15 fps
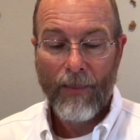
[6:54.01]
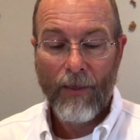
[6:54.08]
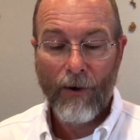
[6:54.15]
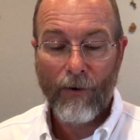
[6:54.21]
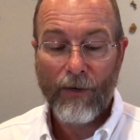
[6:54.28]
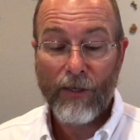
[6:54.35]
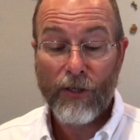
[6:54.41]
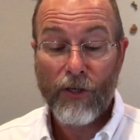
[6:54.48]

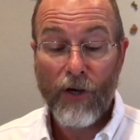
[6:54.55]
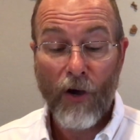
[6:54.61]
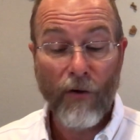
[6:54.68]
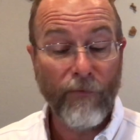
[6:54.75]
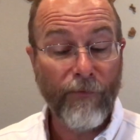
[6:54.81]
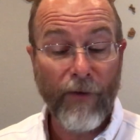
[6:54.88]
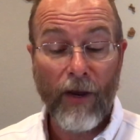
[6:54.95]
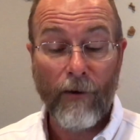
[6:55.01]
There is
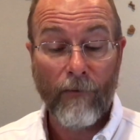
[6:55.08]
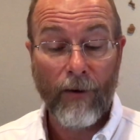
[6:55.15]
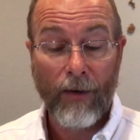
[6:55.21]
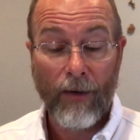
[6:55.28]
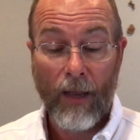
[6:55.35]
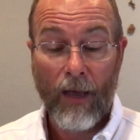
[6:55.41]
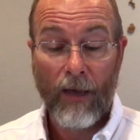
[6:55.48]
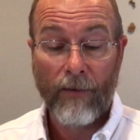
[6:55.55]
no fear
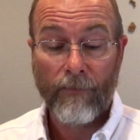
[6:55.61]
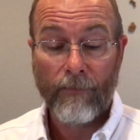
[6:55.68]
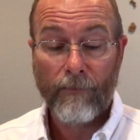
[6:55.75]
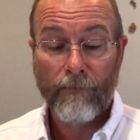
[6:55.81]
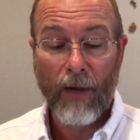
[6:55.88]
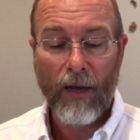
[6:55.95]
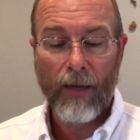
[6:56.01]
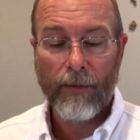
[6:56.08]
in love,
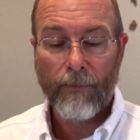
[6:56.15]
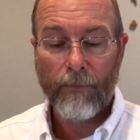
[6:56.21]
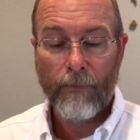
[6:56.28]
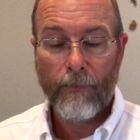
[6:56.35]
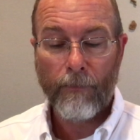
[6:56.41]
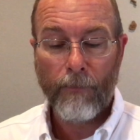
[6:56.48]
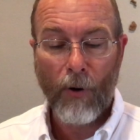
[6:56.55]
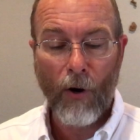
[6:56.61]
but
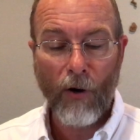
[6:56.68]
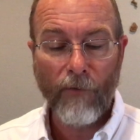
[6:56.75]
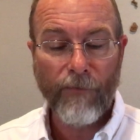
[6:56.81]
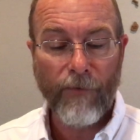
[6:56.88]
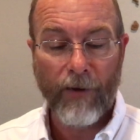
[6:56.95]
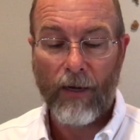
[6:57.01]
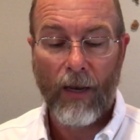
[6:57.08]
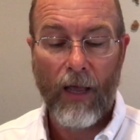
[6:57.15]

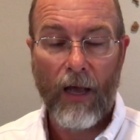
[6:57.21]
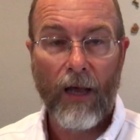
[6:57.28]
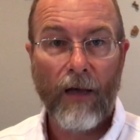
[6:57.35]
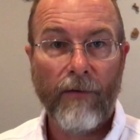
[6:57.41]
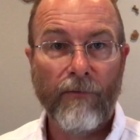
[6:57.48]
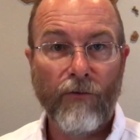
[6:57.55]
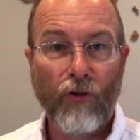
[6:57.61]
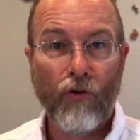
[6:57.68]
perfect
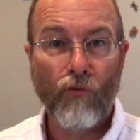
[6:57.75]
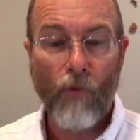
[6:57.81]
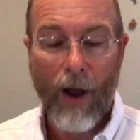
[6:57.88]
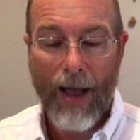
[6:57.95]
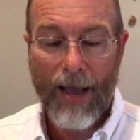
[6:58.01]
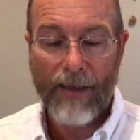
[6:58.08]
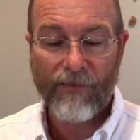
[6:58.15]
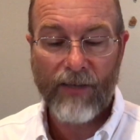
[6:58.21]
love
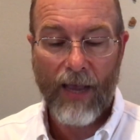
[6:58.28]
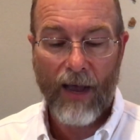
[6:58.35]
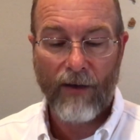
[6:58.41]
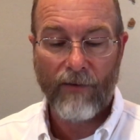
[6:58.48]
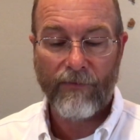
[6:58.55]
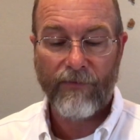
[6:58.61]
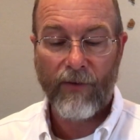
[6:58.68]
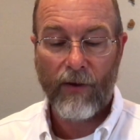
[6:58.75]
drives
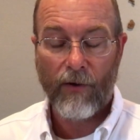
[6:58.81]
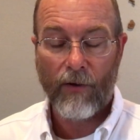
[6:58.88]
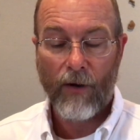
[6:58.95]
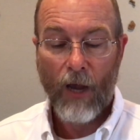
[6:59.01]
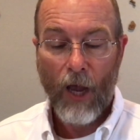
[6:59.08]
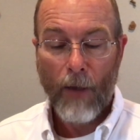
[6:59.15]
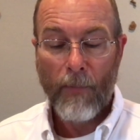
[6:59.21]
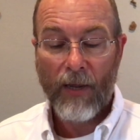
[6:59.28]
out fear,
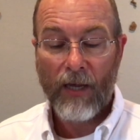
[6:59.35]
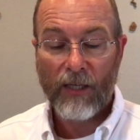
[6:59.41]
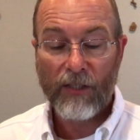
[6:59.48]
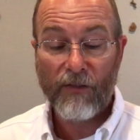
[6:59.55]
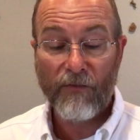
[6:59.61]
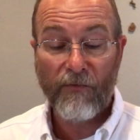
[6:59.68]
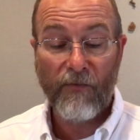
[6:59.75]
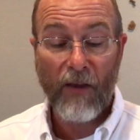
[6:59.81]

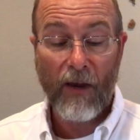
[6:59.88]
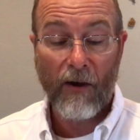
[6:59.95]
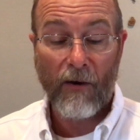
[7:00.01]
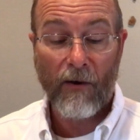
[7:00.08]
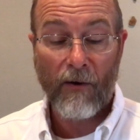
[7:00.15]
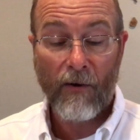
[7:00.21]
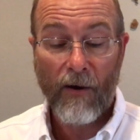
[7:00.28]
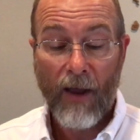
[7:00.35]
because
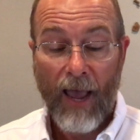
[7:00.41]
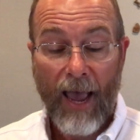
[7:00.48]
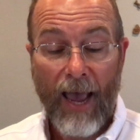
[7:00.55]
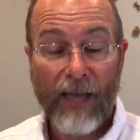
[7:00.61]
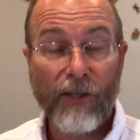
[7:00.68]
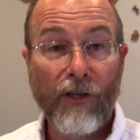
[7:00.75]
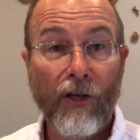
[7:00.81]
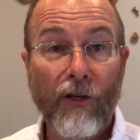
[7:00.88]
fear
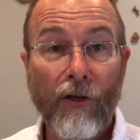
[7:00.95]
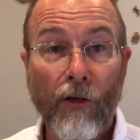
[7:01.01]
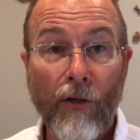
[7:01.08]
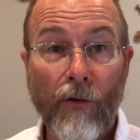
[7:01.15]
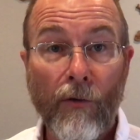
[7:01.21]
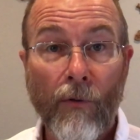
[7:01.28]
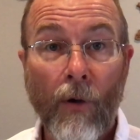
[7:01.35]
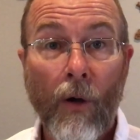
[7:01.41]
has to
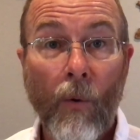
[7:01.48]
do